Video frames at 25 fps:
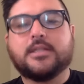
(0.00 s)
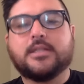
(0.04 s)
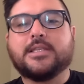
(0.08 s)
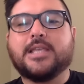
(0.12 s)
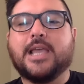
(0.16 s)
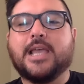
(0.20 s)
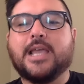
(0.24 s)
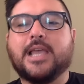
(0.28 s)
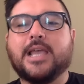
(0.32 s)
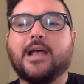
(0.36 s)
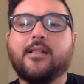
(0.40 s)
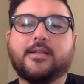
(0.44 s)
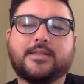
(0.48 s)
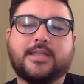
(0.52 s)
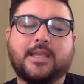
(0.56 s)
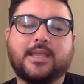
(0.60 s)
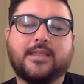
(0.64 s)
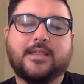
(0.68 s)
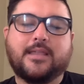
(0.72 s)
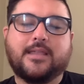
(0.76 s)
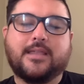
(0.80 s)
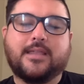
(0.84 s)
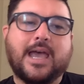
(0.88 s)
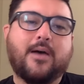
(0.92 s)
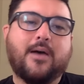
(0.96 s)
to tell us
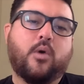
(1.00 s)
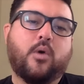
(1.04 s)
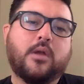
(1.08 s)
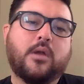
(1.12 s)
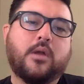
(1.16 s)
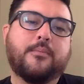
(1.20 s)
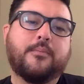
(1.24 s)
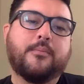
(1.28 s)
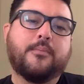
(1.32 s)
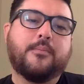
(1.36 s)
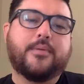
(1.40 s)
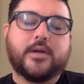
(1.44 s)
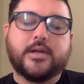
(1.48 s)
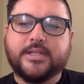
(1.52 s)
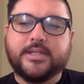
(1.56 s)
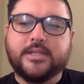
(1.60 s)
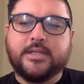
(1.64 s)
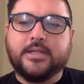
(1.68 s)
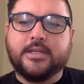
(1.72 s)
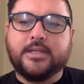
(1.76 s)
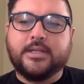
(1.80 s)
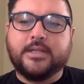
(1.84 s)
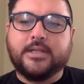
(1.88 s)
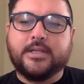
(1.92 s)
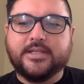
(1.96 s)
that one
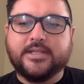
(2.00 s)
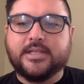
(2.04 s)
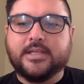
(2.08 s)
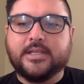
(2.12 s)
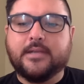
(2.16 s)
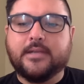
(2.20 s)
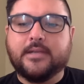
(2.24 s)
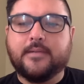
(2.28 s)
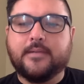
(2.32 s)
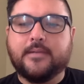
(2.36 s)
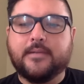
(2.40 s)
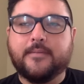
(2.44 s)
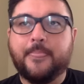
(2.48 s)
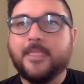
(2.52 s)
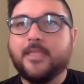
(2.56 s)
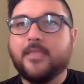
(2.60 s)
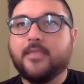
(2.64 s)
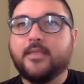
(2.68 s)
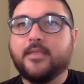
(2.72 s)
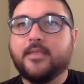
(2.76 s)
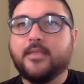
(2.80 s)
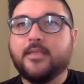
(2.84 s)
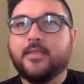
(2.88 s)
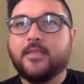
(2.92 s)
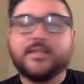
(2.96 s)
person is in
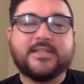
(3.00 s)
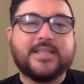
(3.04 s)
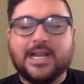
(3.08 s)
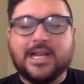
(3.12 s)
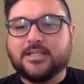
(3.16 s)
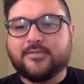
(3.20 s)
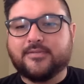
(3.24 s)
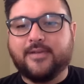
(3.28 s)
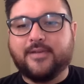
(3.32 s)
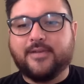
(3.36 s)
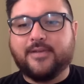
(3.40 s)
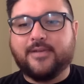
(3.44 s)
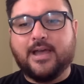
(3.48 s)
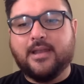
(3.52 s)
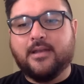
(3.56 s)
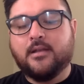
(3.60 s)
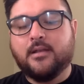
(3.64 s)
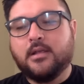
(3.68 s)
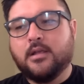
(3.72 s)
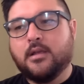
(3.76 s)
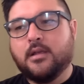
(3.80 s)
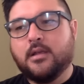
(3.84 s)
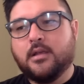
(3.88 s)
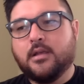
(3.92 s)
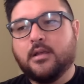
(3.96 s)
the
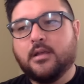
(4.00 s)
satisfied